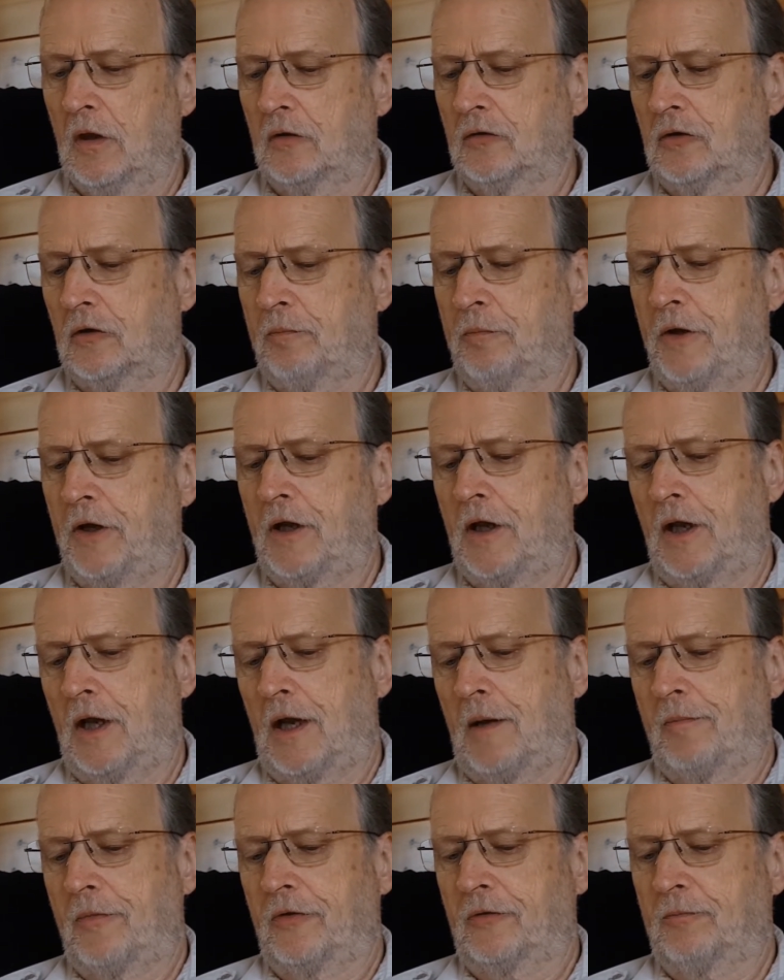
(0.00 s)
So picking
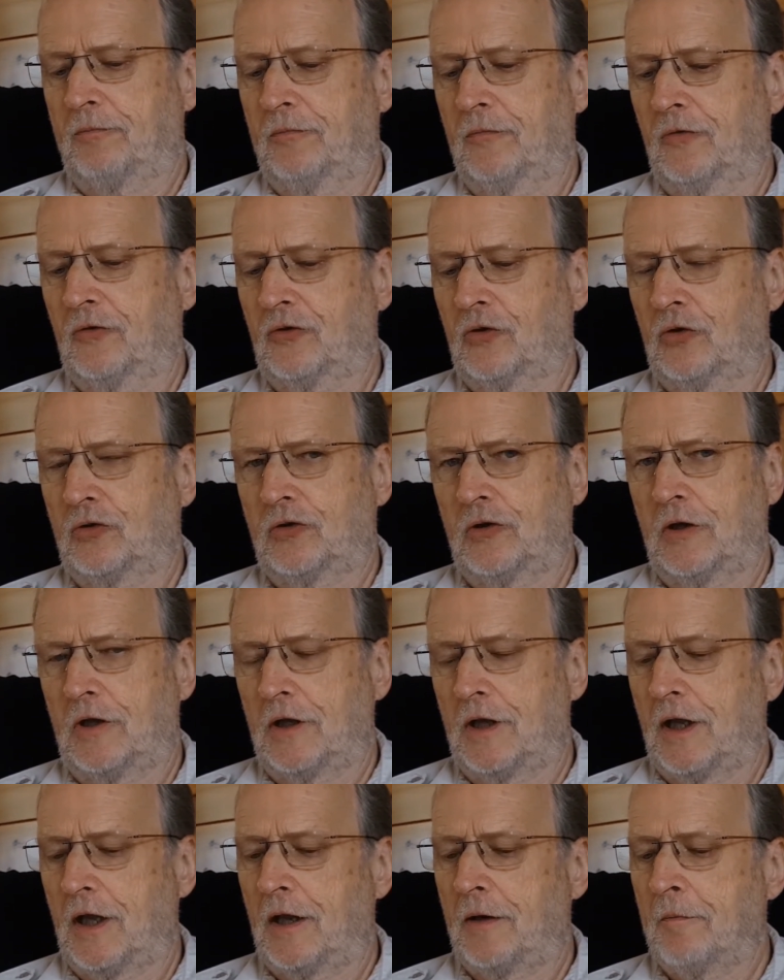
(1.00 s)
up the sutta
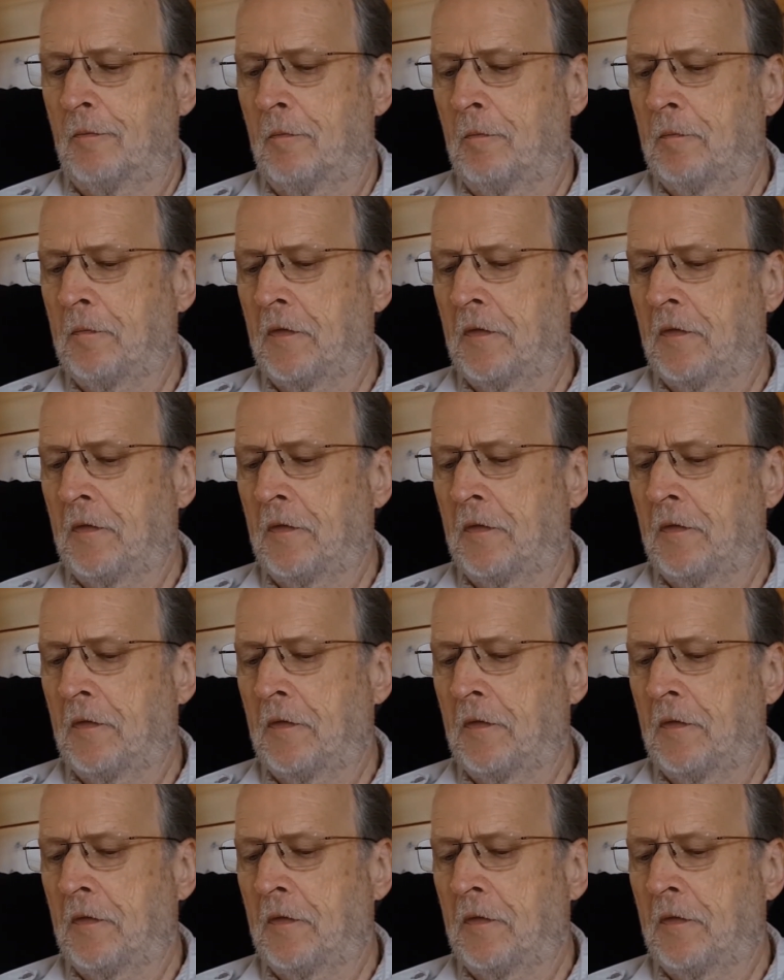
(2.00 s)
again,